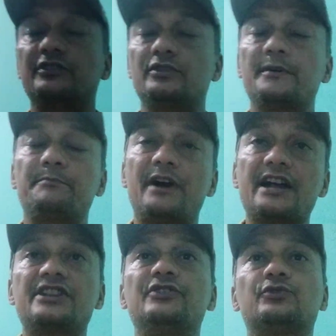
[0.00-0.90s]
the
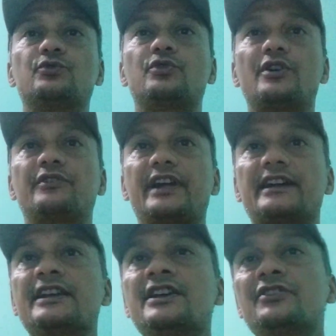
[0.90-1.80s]
parties to
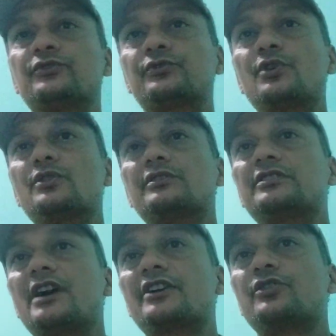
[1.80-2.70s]
contract.
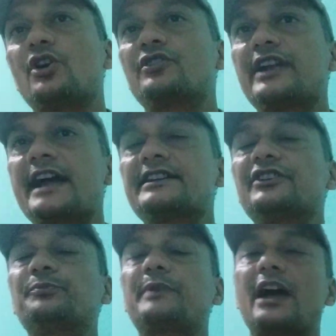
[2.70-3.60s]
So a contract
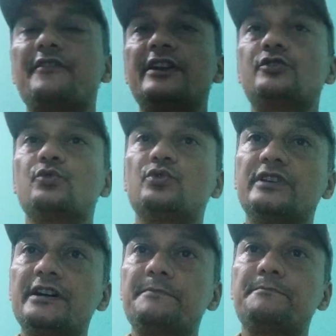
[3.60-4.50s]
is private to
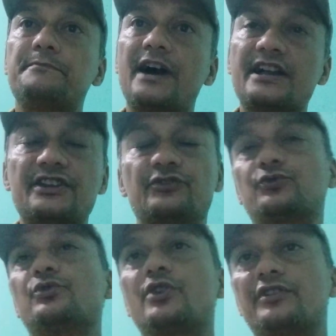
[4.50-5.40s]
the parties
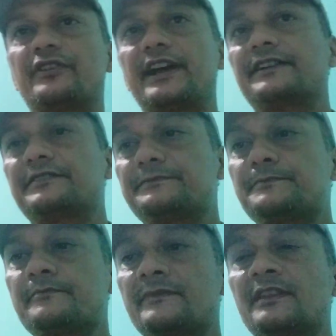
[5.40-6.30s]
to contract.
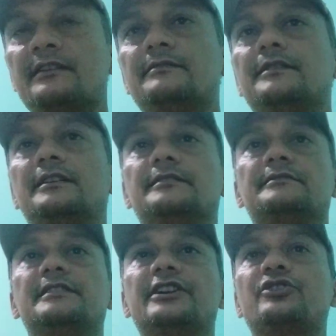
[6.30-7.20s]

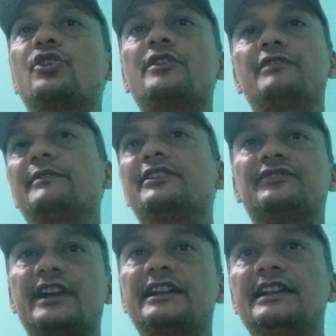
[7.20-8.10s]
Later on we will
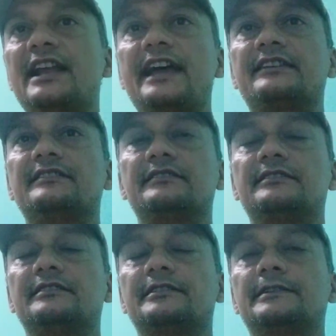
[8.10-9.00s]
study like
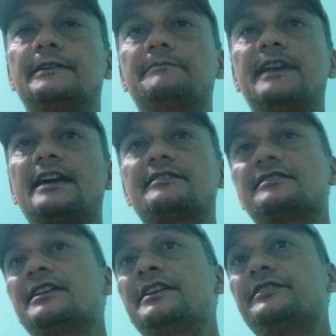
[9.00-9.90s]

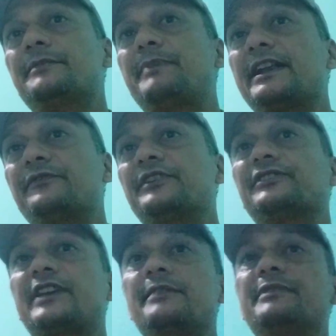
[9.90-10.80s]
that the
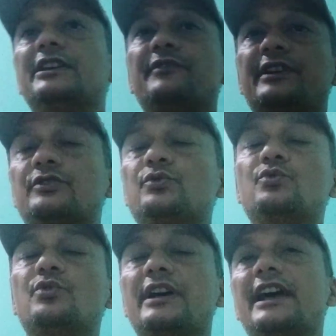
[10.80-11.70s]
benefits can be given
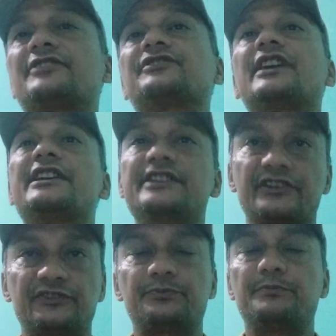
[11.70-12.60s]
to
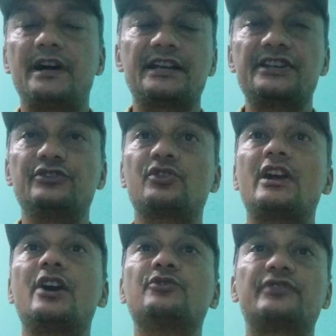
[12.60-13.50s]
extraneous parties or
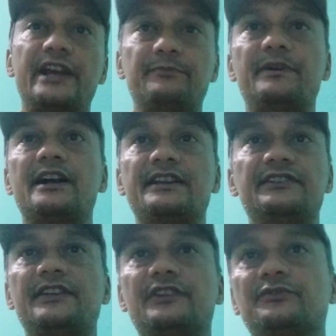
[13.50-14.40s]
outside
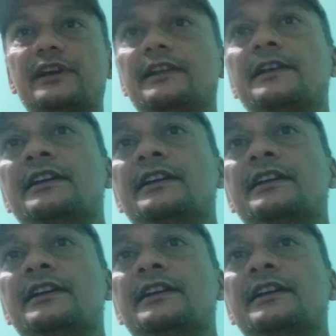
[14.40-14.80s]
parties as well